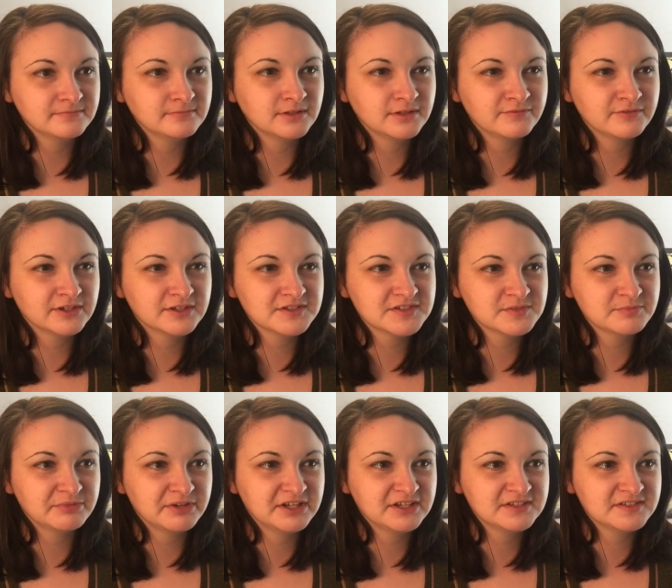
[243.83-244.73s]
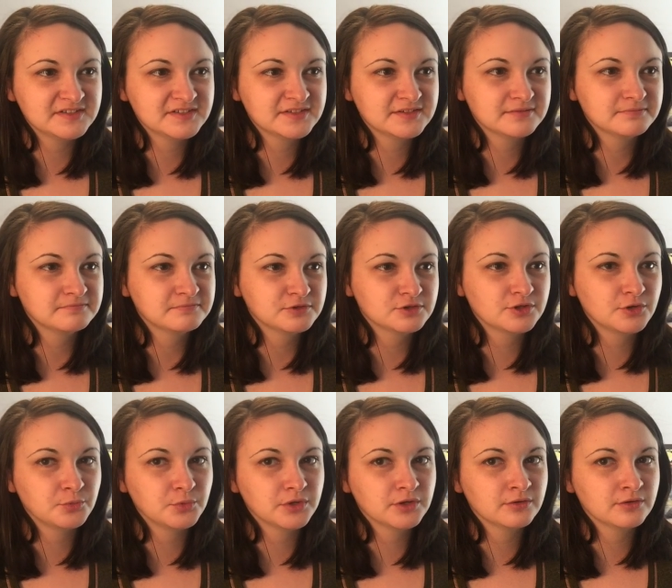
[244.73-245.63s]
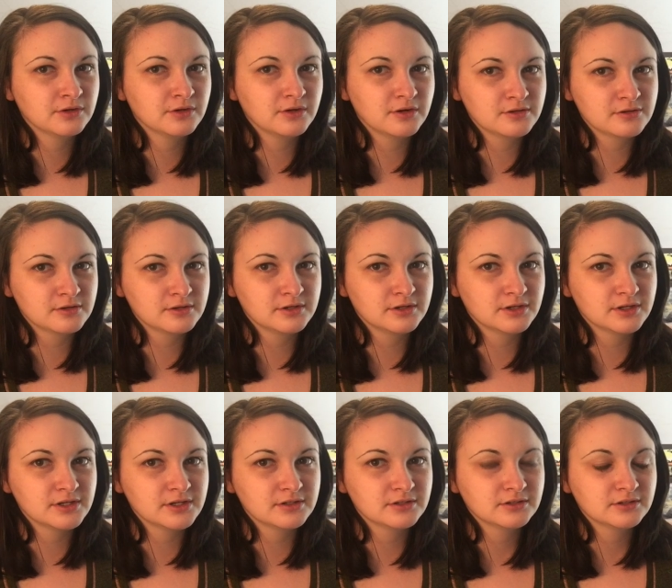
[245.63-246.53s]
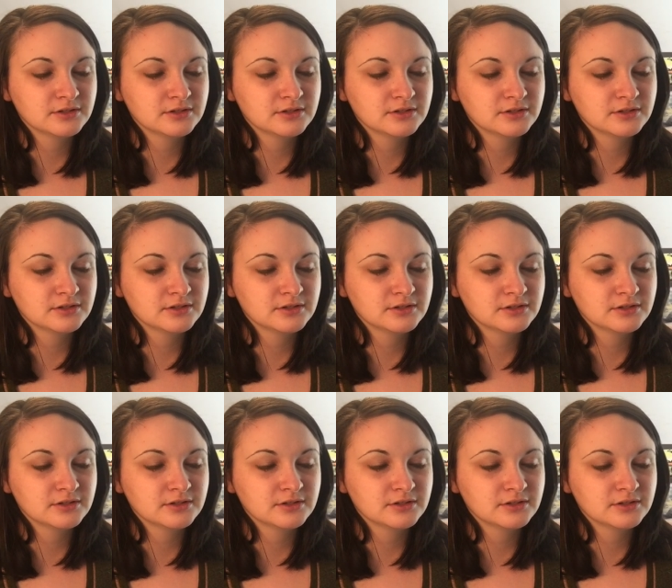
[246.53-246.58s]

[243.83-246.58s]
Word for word: living in space, should we go to Earth or not?